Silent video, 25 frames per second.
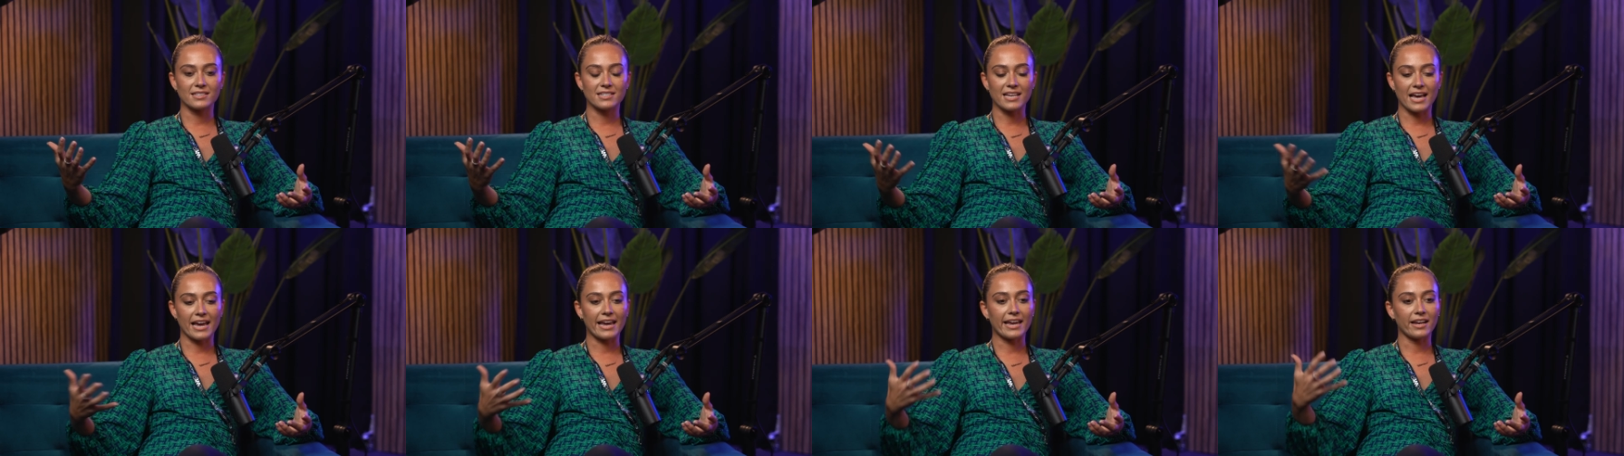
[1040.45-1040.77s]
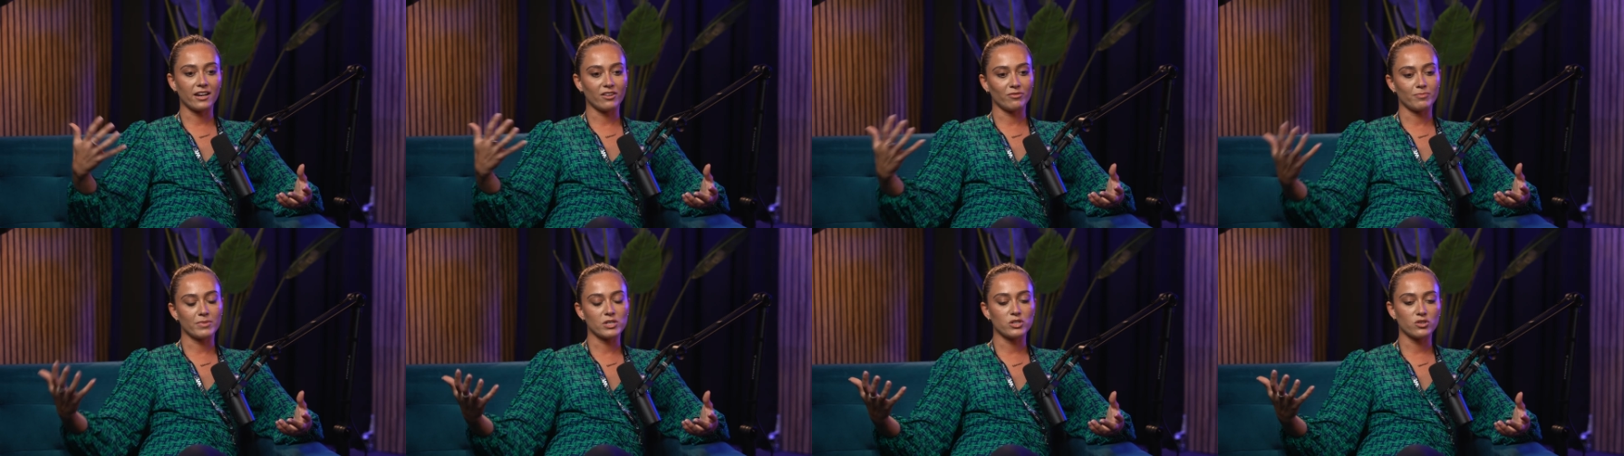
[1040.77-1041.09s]

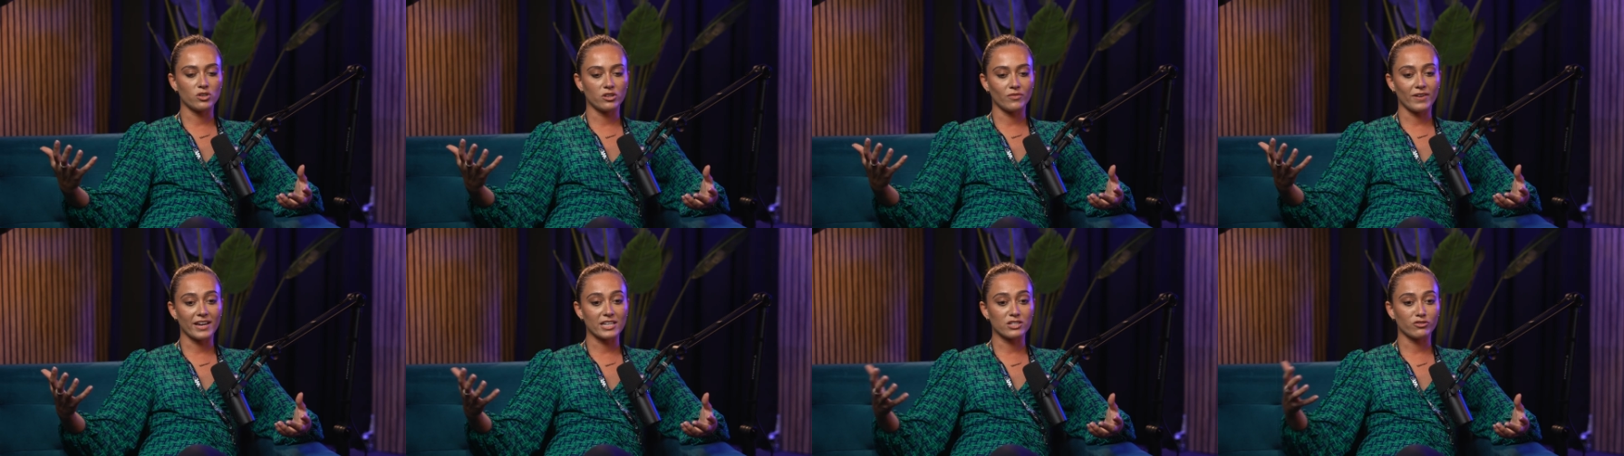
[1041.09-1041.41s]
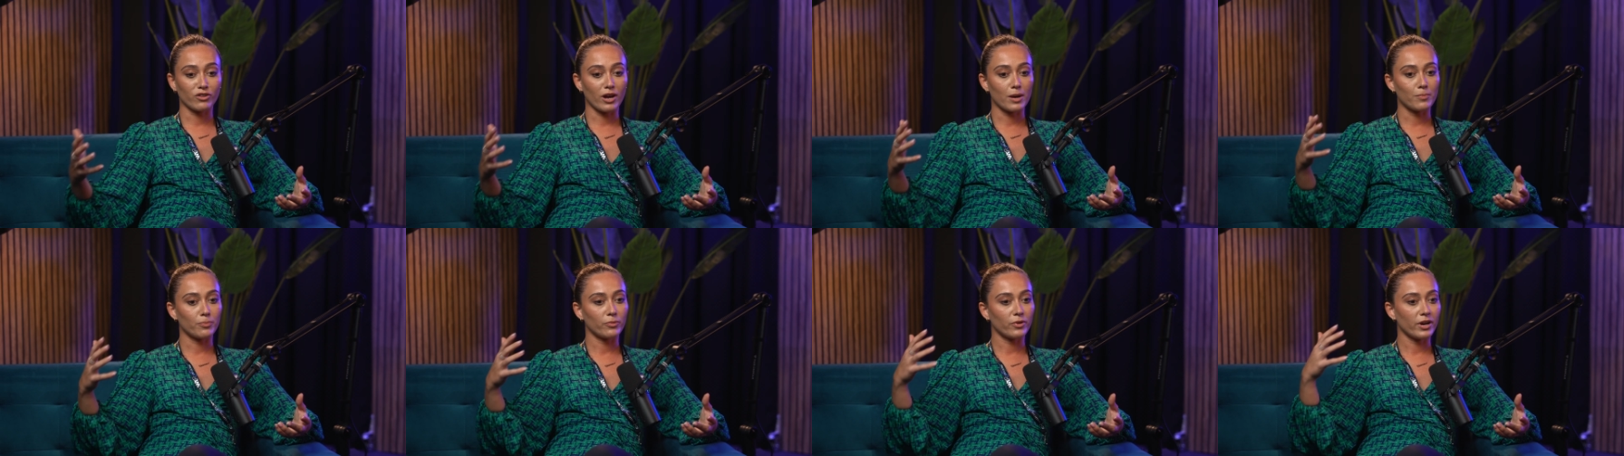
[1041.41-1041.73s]
title of Miss Universe
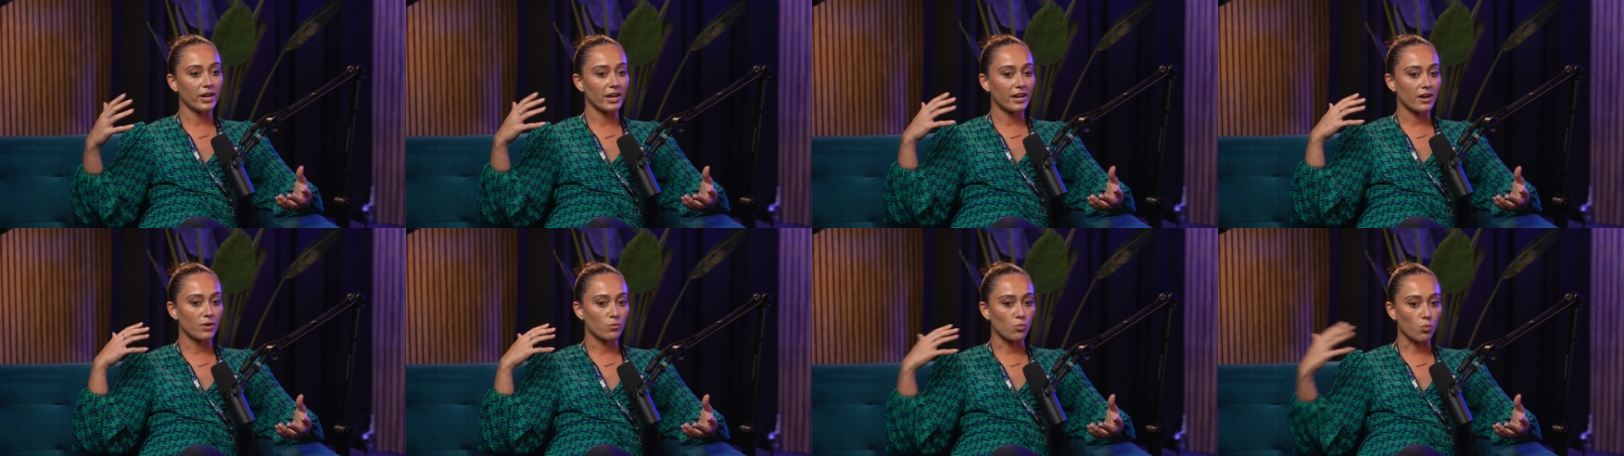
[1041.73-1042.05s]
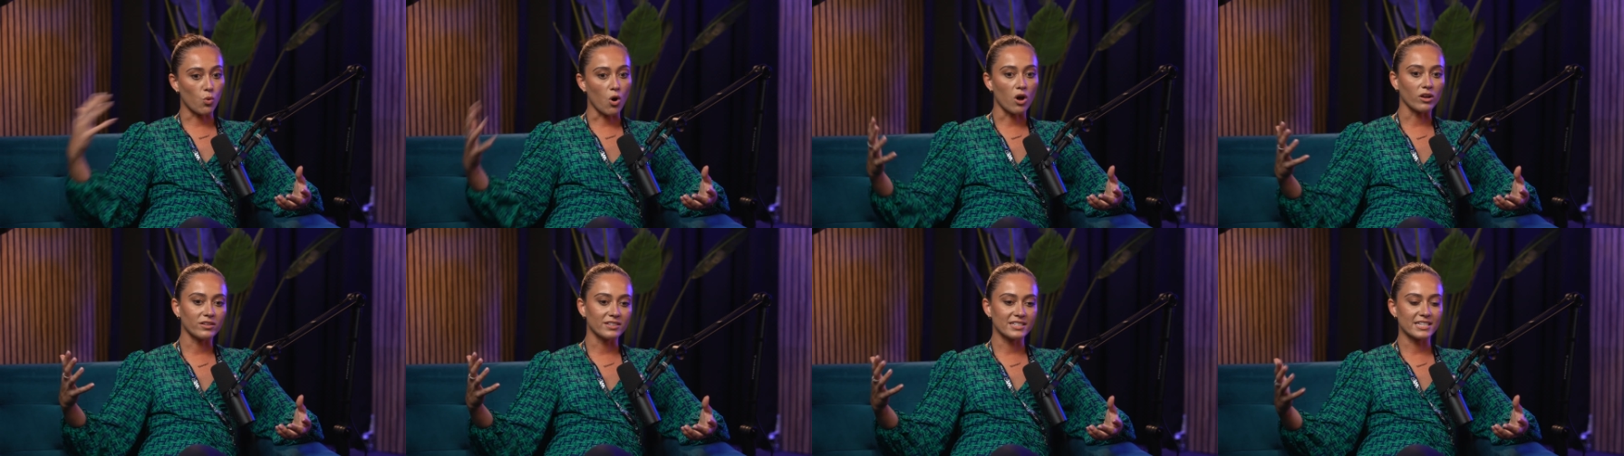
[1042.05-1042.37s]
Great Britain
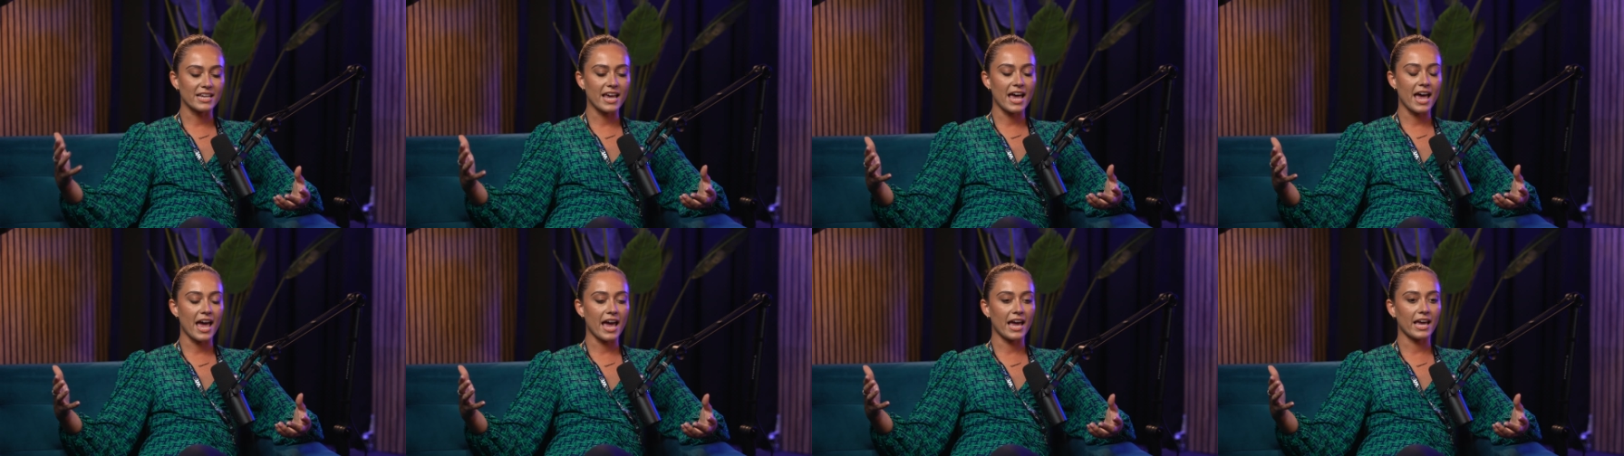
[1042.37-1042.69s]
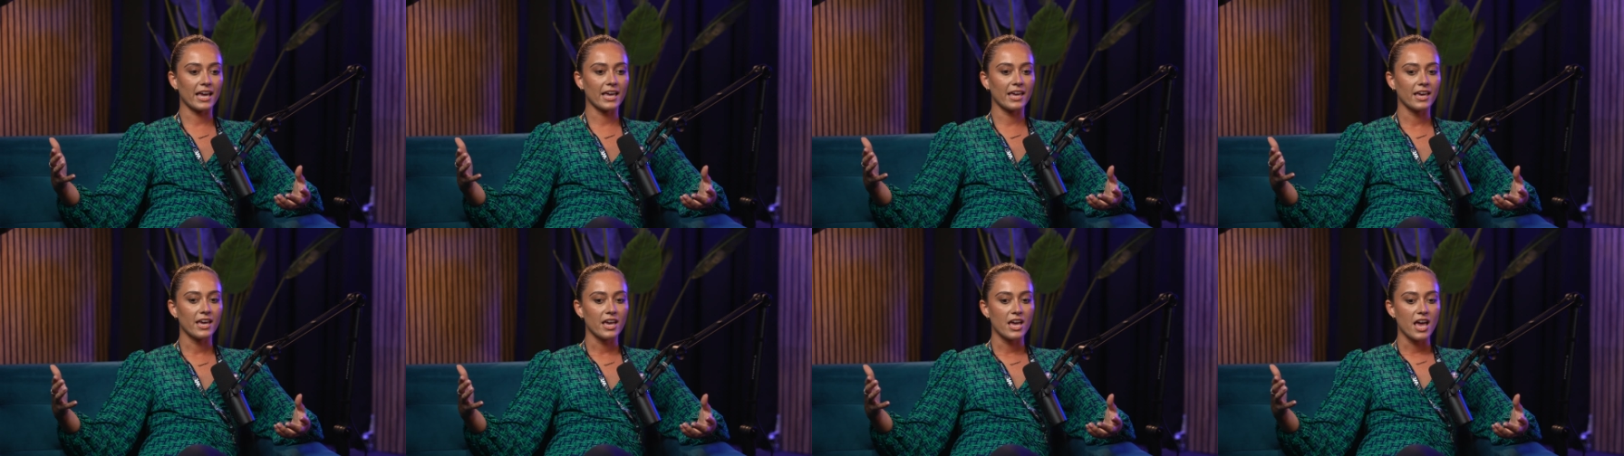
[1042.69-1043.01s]
one
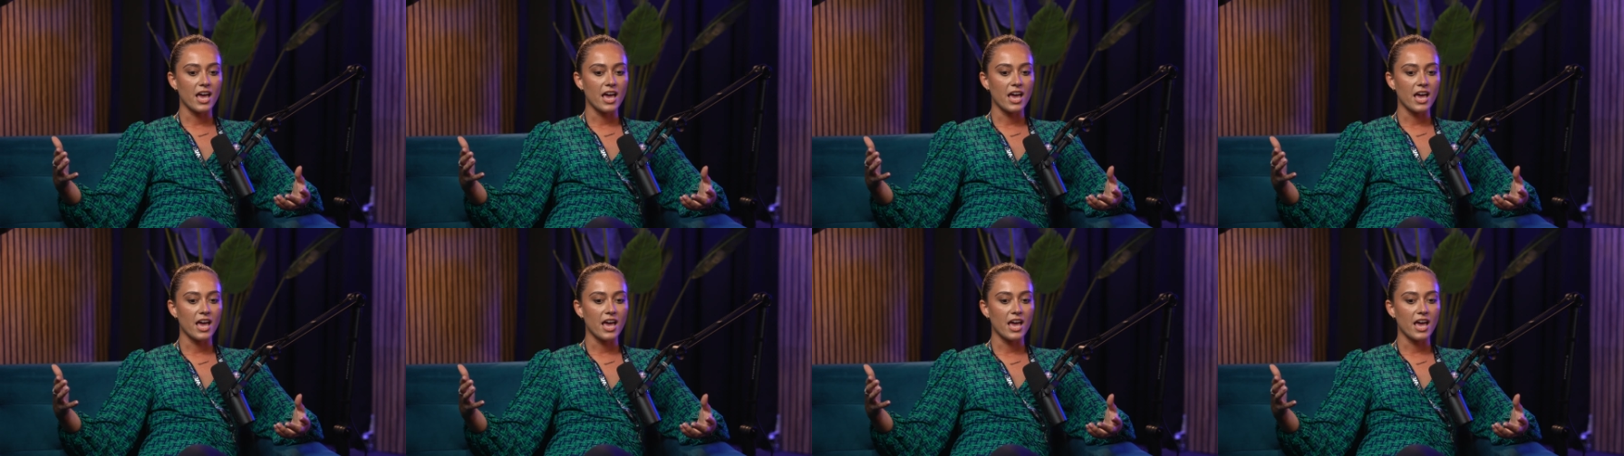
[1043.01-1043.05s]
day,